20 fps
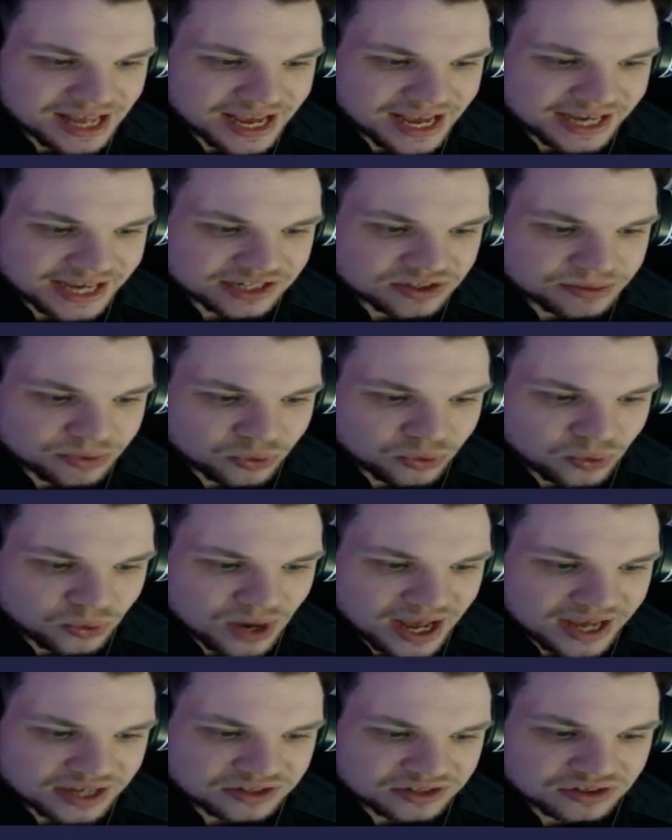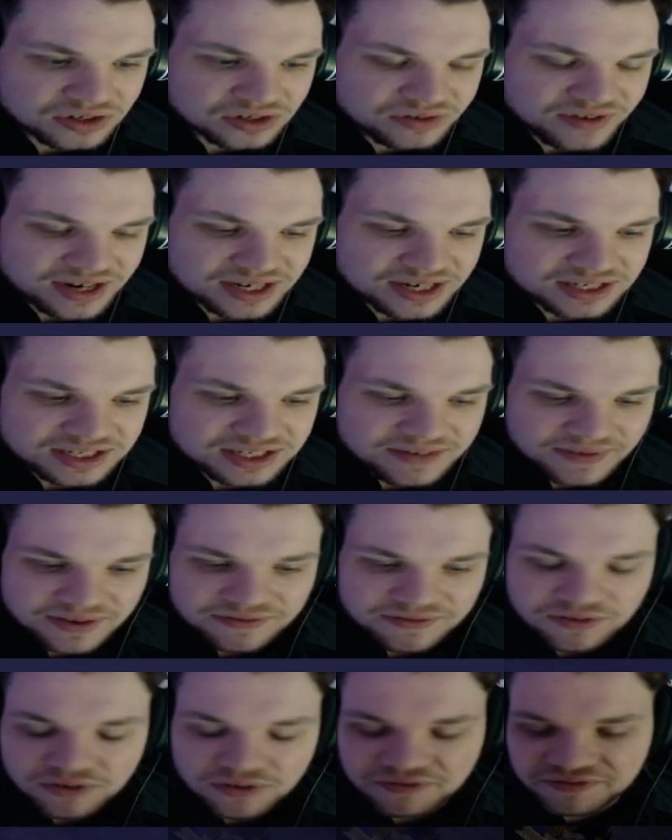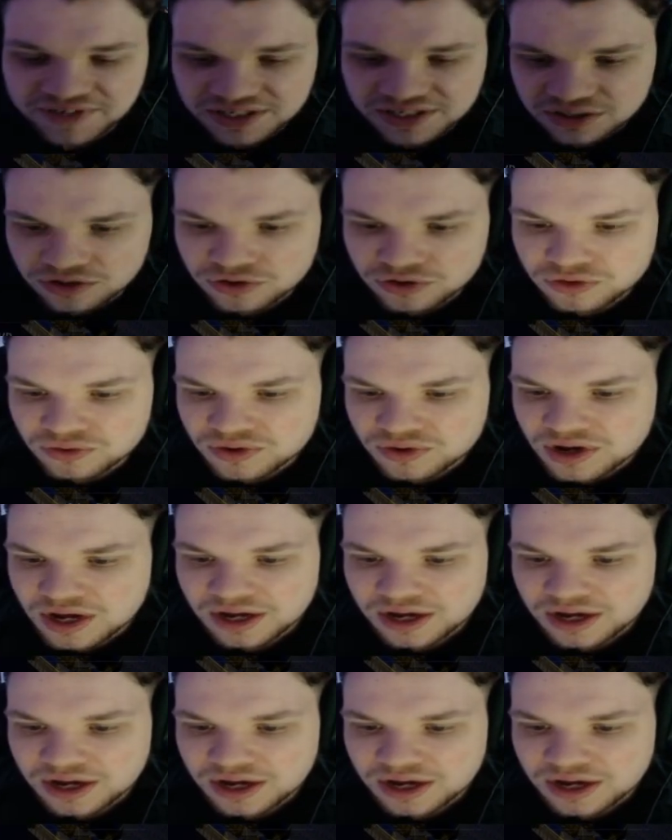80 dribble, 82 defending, 74 physical.